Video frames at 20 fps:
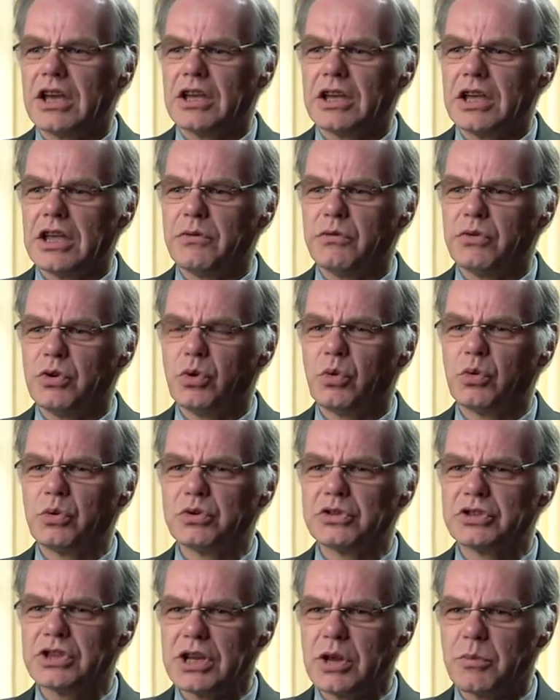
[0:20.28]
if you
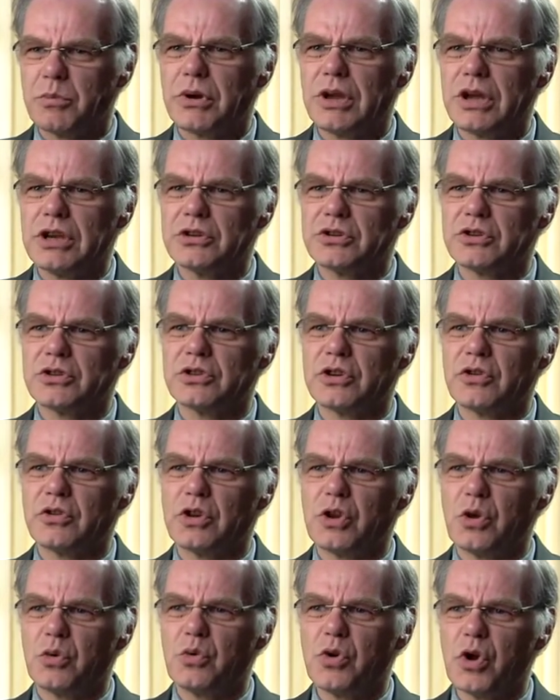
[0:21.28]
see a patient and
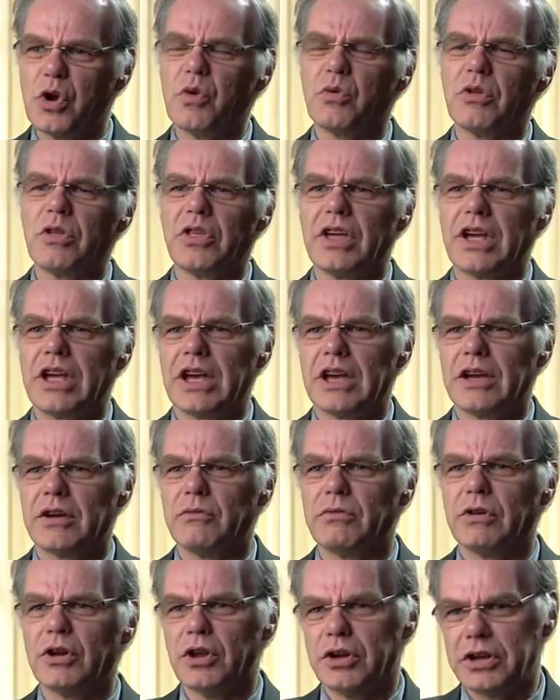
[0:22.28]
you know that they
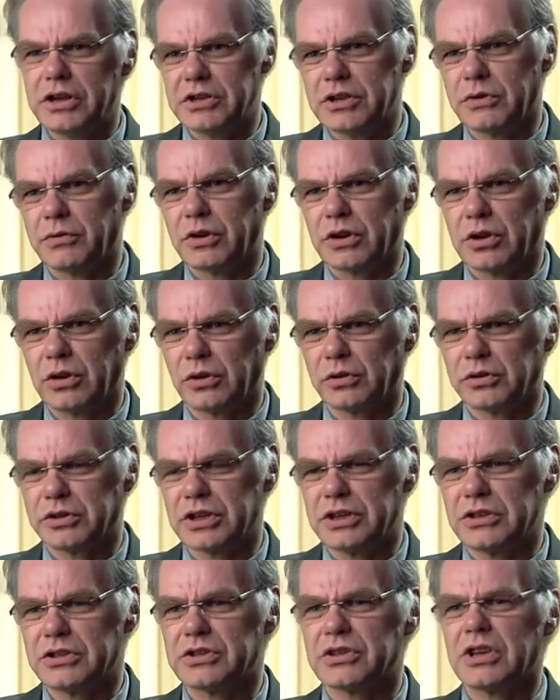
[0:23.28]
have learning
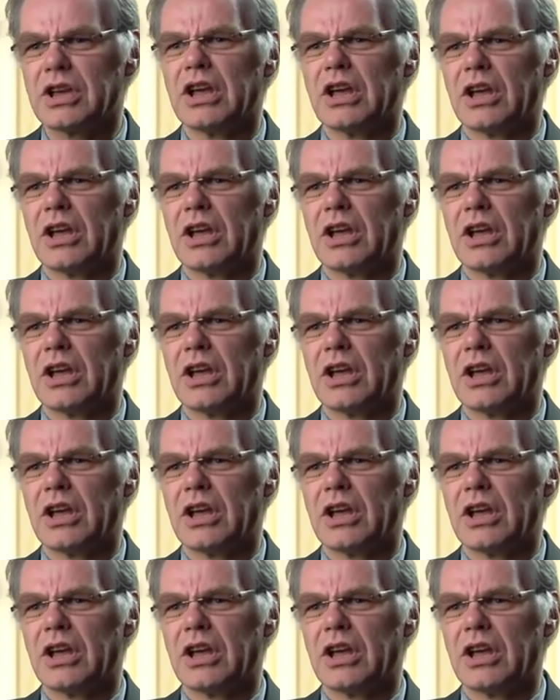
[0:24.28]
difficulties,